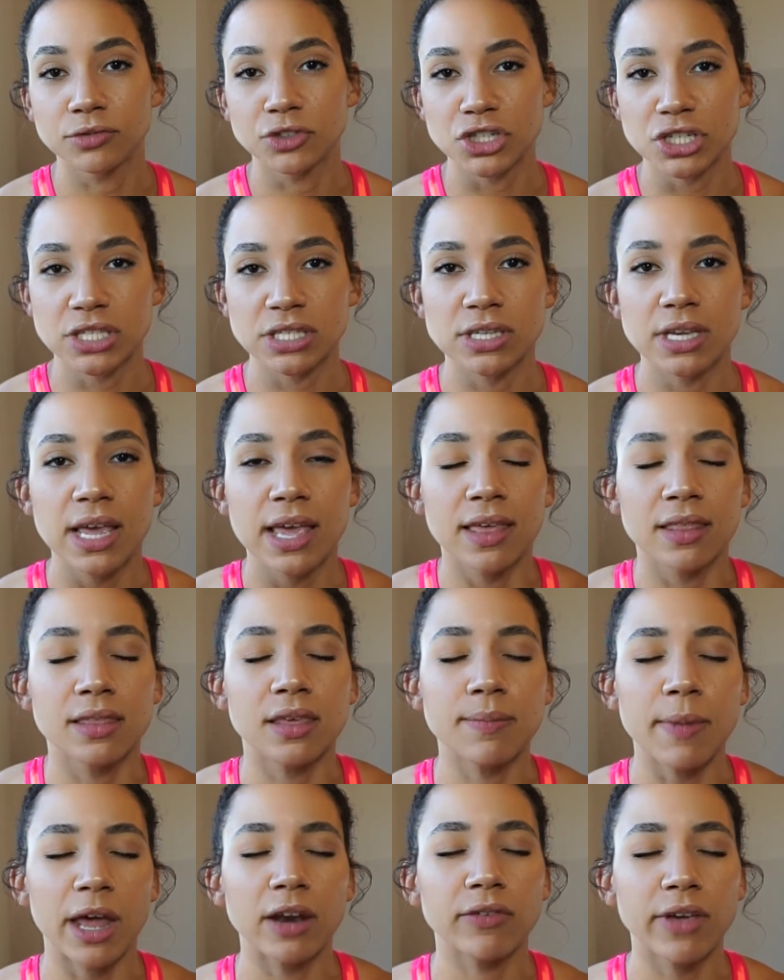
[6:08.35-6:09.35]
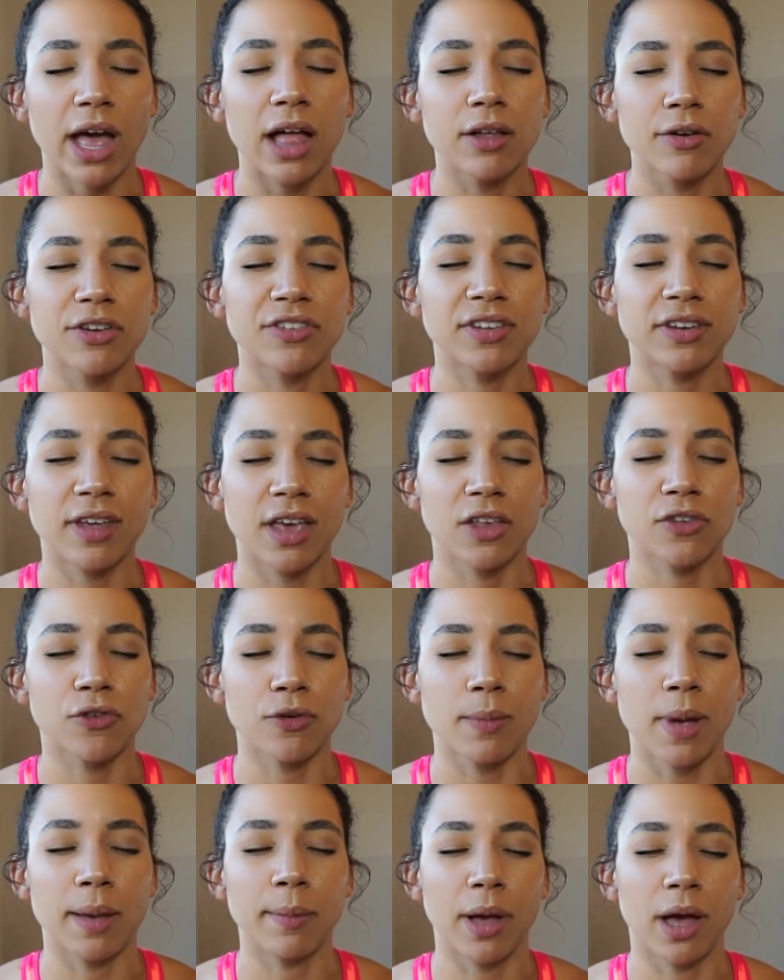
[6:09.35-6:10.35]
Just the amount of calories it takes
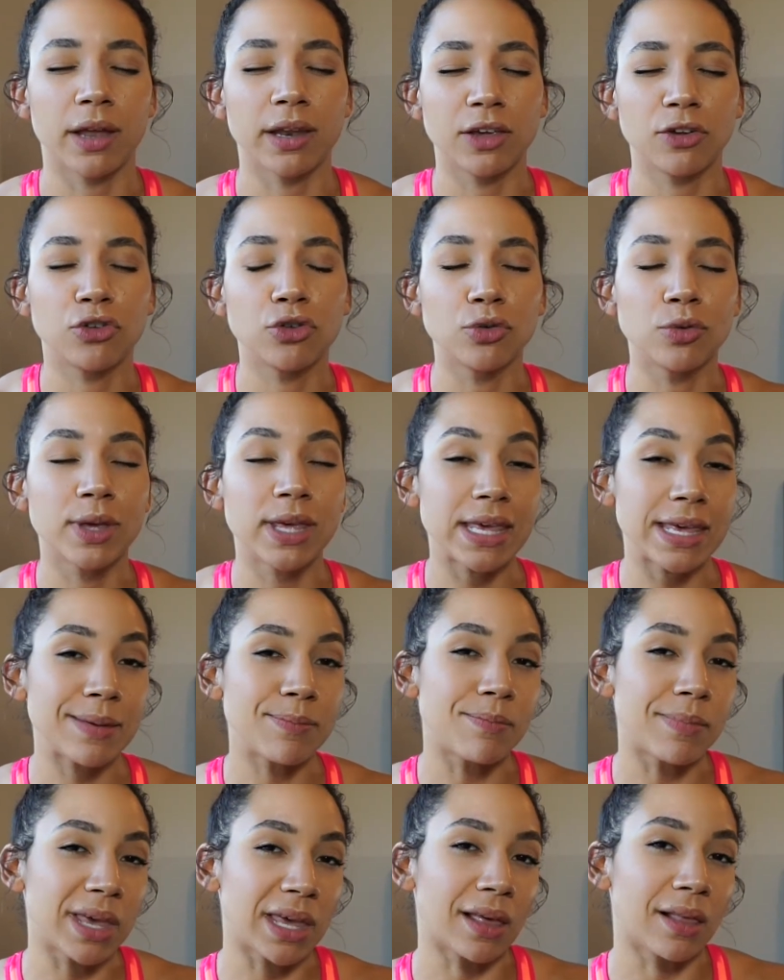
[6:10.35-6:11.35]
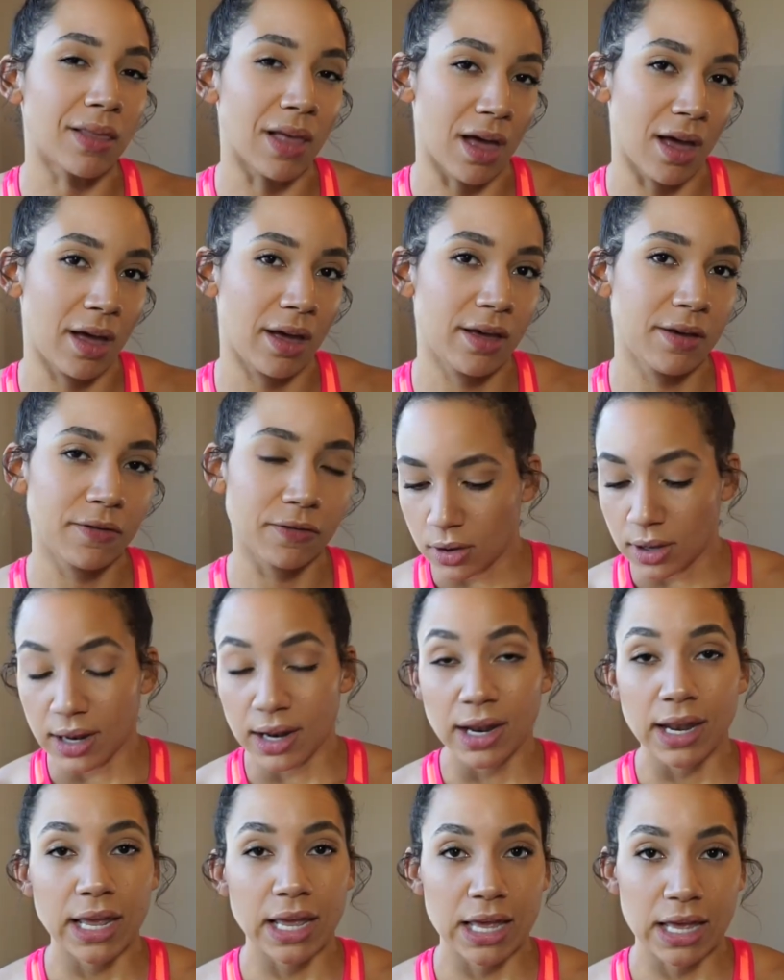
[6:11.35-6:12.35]
for my body to keep me alive
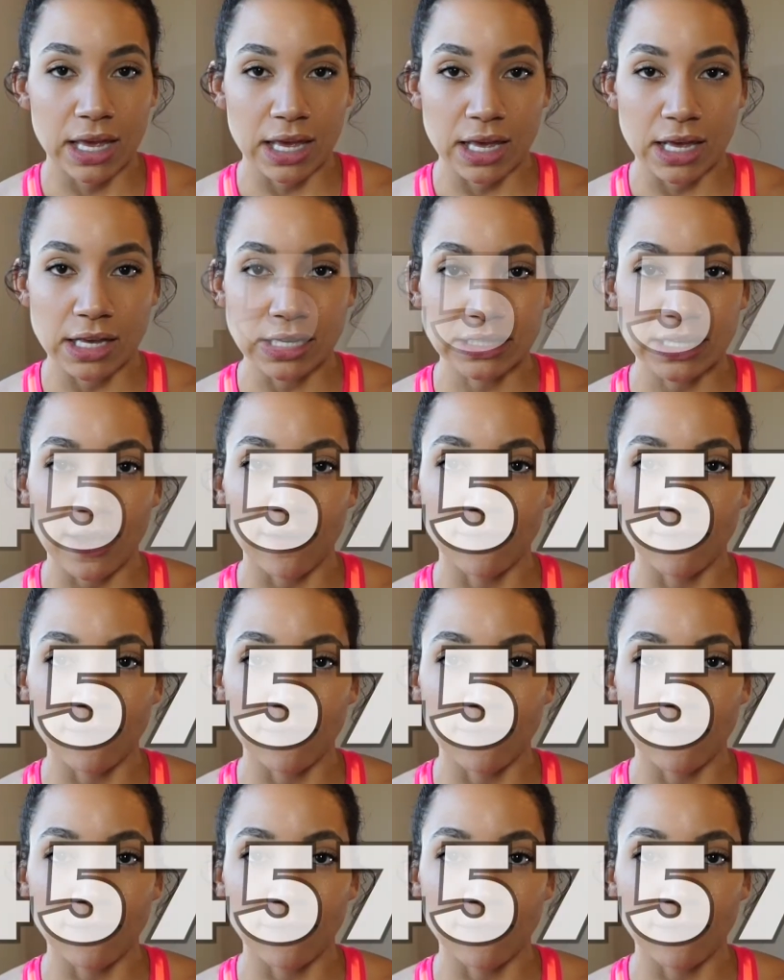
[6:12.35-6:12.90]
is